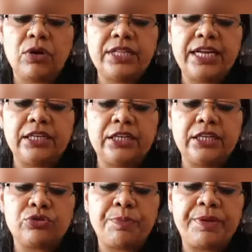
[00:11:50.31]
all they
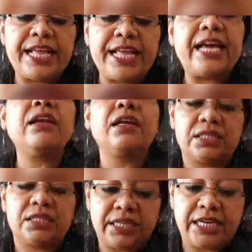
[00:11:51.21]
should be there
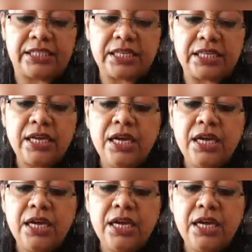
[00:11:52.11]
in a state.